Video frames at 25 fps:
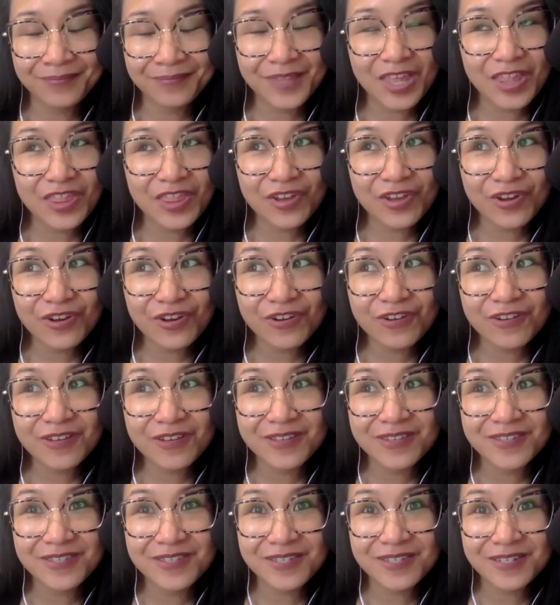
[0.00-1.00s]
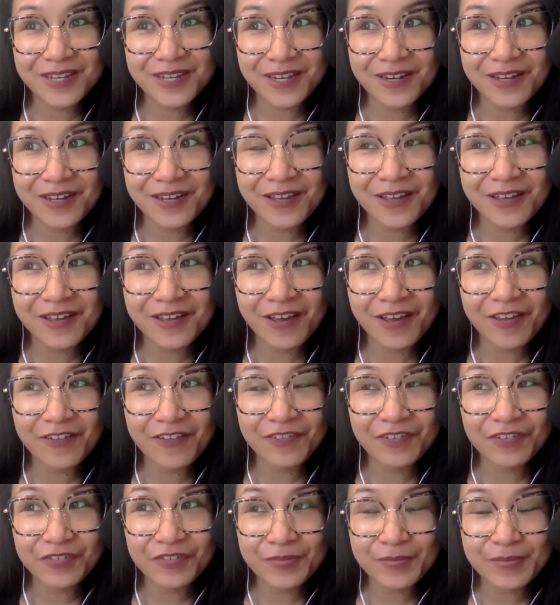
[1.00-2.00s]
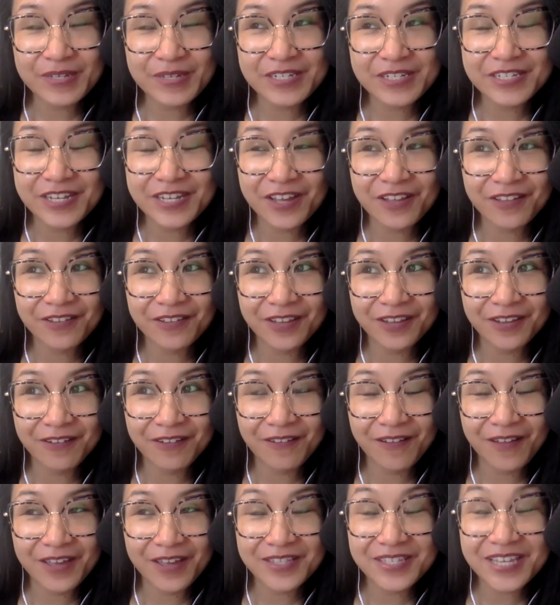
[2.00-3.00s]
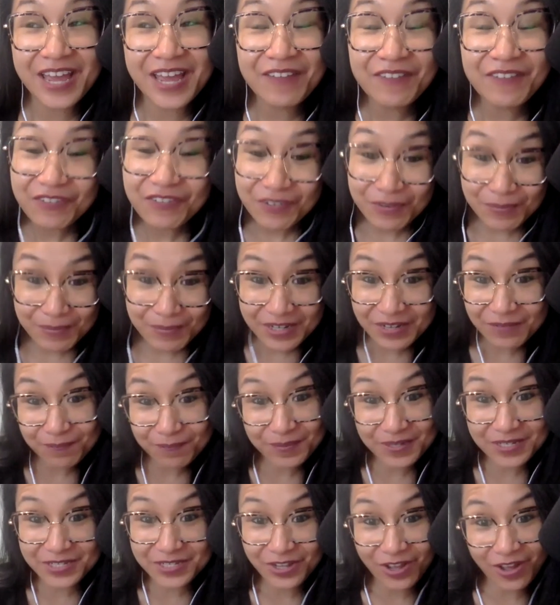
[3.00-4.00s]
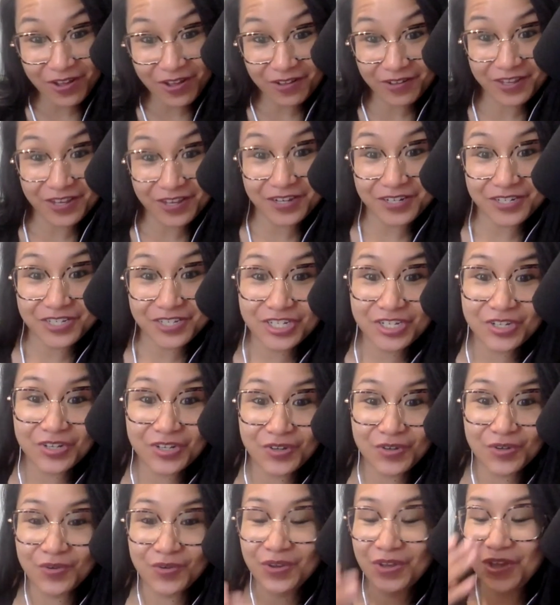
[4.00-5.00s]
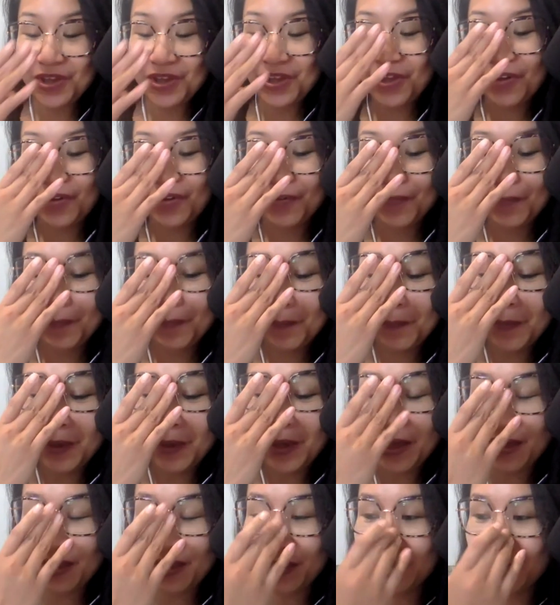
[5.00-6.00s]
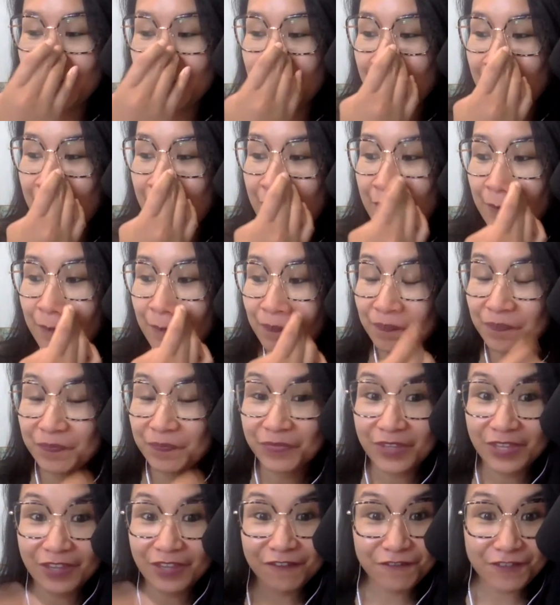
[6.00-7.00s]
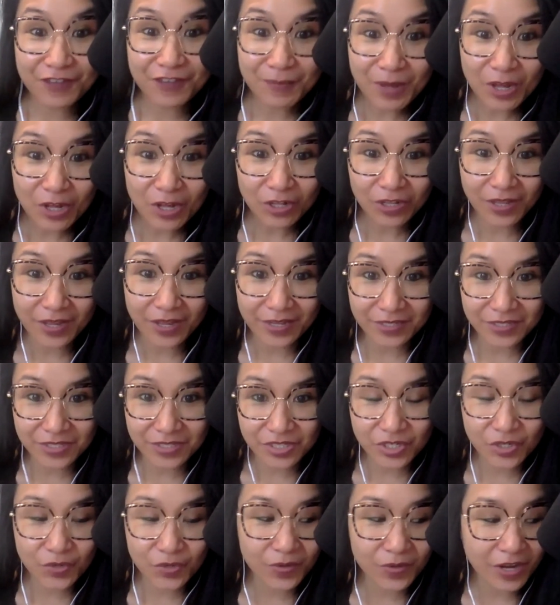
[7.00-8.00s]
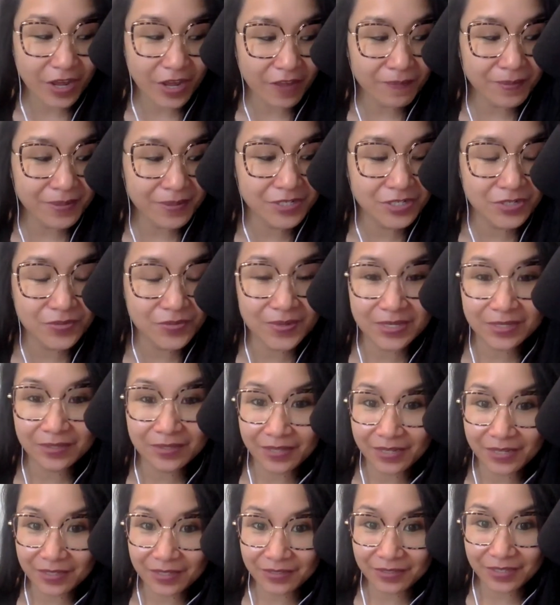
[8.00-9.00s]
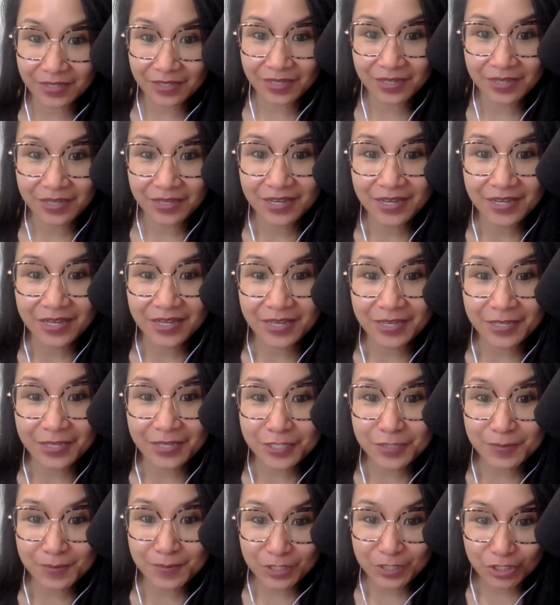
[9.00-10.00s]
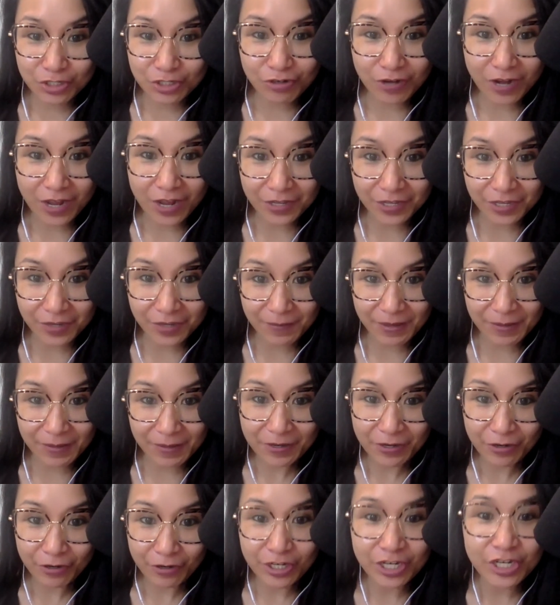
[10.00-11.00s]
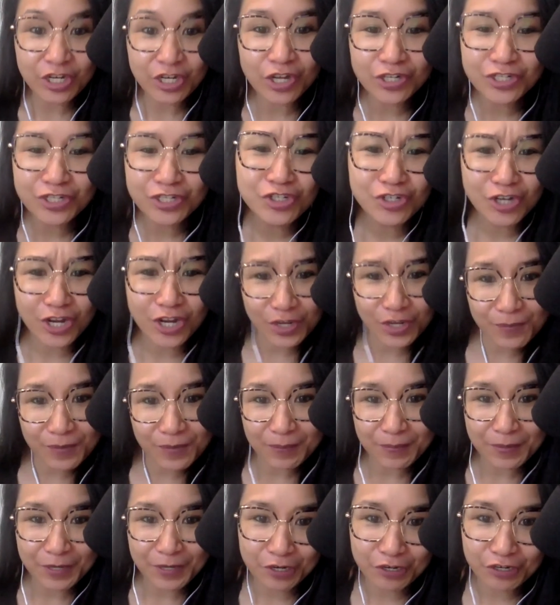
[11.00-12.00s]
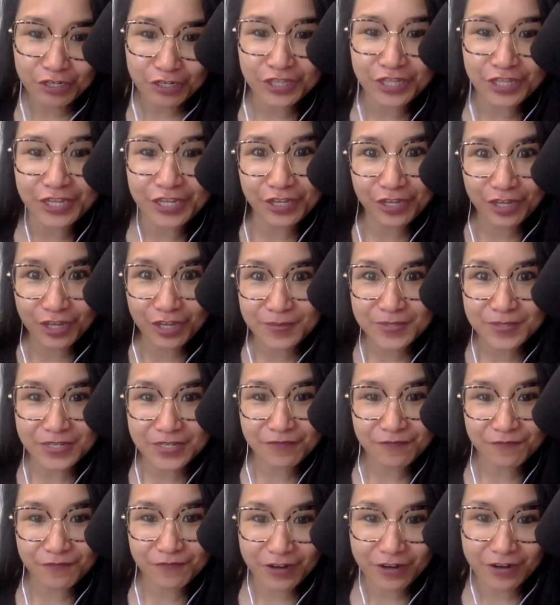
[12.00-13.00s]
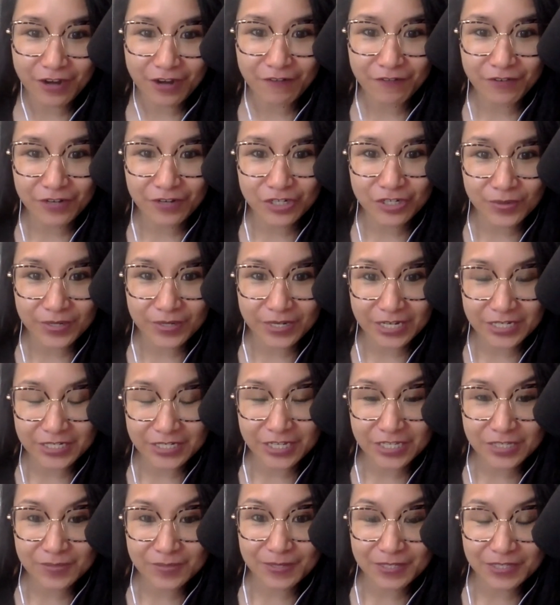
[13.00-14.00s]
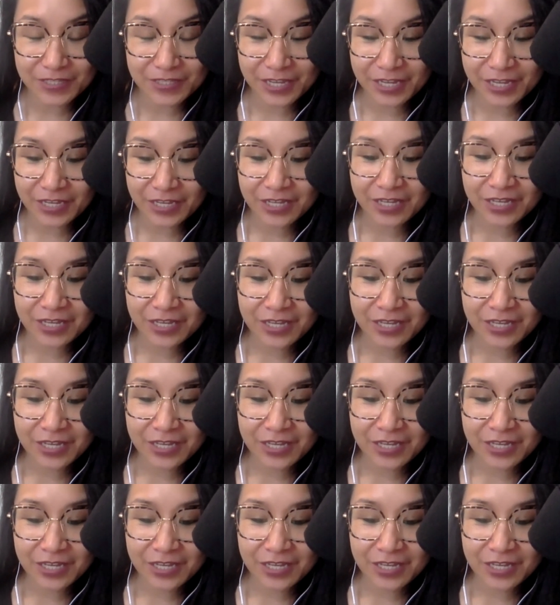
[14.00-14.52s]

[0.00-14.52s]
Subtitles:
There is data. I've even been telling clients, I've even been talking to my female clients too. What I've been doing lately is been tracking my period and not just tracking my period, like it comes in every 28 days, but like,